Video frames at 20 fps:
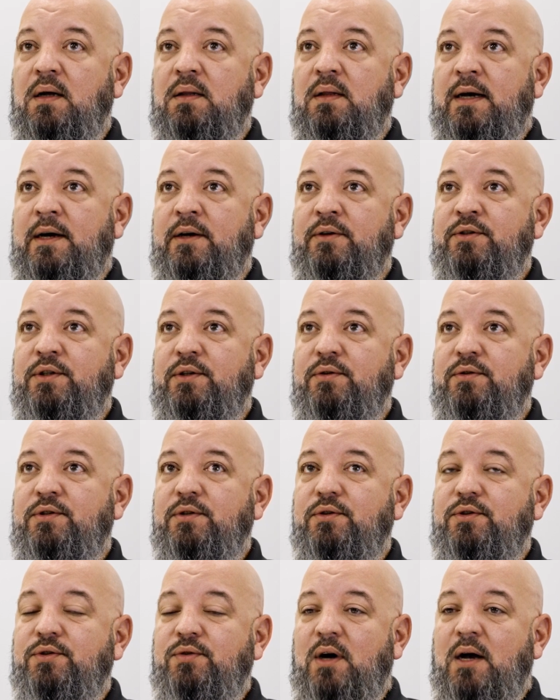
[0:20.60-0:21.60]
allows you
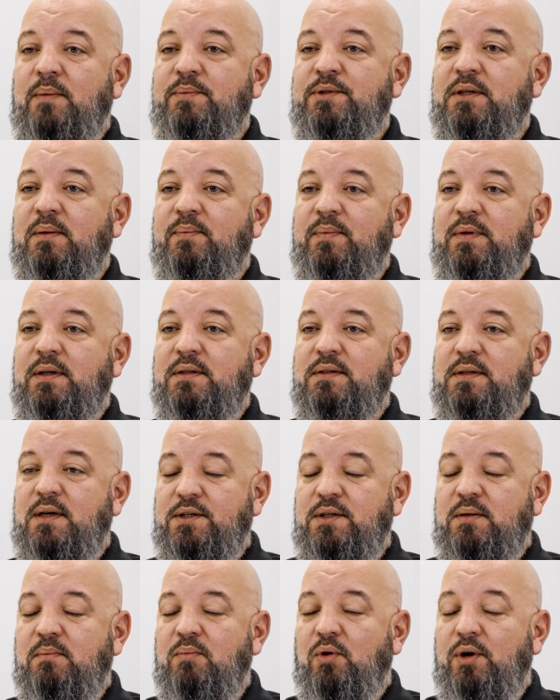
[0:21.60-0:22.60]
to drop ship the
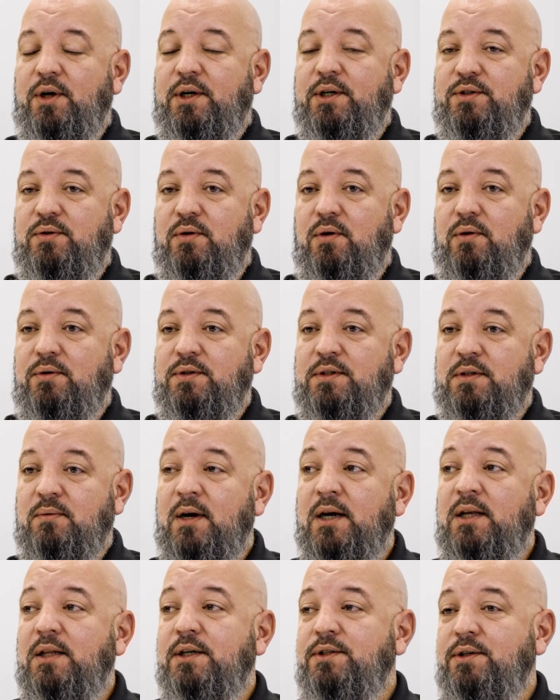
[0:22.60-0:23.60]
session border controllers
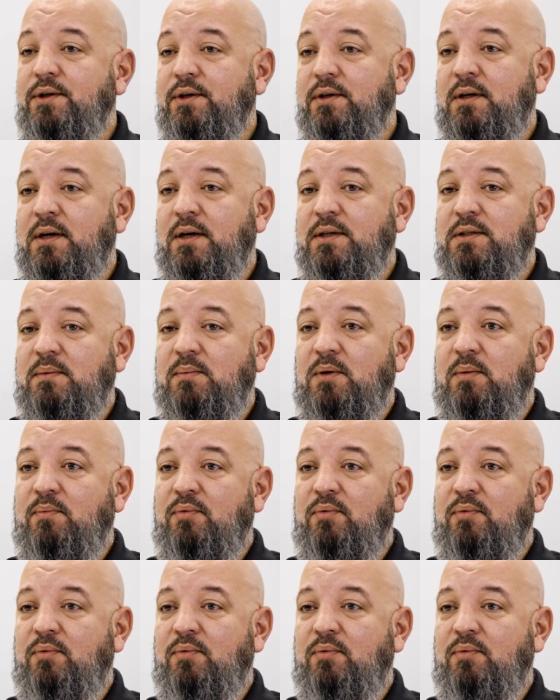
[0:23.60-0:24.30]
directly to your customer